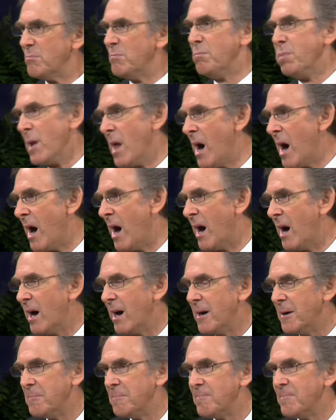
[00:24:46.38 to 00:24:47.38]
blah,
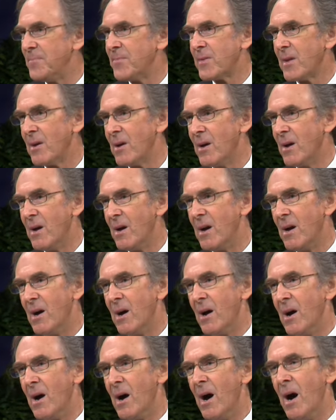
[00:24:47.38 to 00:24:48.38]

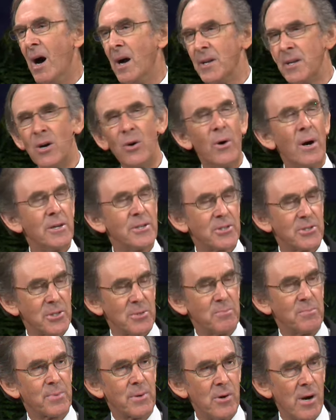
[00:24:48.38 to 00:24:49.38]
I know I should
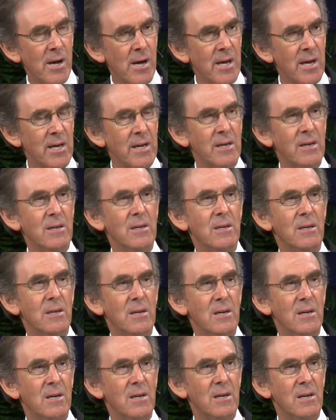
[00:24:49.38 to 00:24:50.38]
pray.
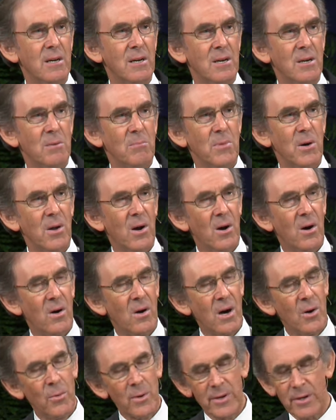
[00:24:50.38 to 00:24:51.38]
but
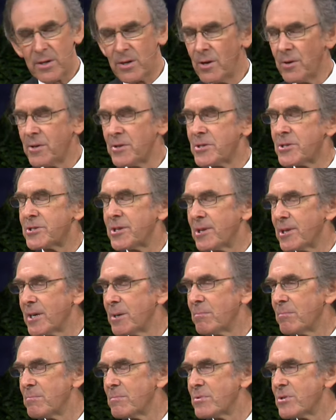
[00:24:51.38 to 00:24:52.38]
oh, I want to go to
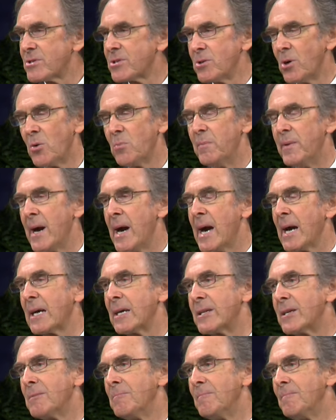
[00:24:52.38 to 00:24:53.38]
sleep so
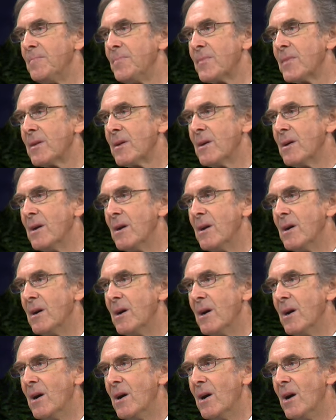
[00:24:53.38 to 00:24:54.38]
bad.
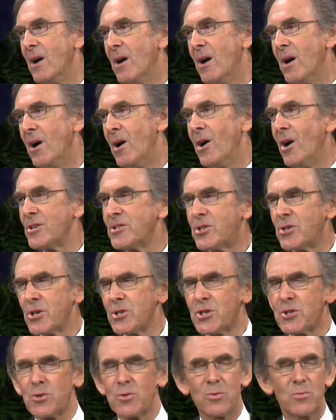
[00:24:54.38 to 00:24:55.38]
Oh,
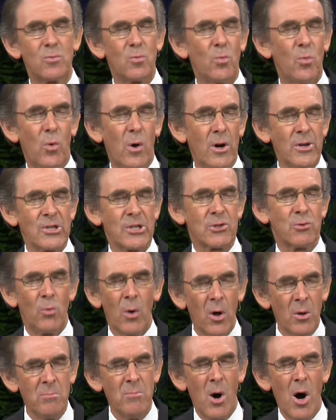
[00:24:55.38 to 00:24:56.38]
just watch
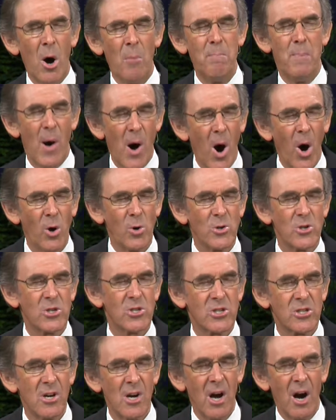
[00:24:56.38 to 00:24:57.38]
one more
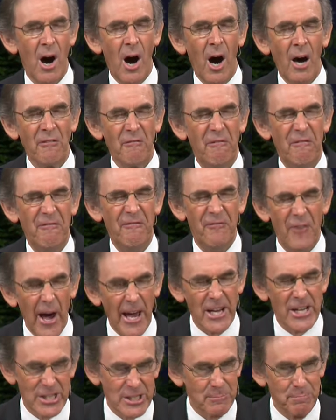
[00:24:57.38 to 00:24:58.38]
post on
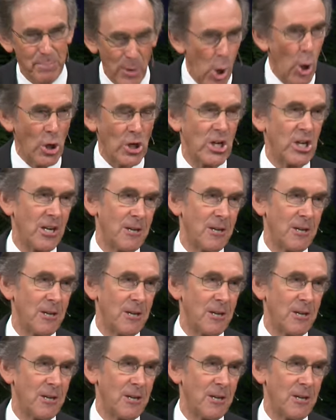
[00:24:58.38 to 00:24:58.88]
Facebook.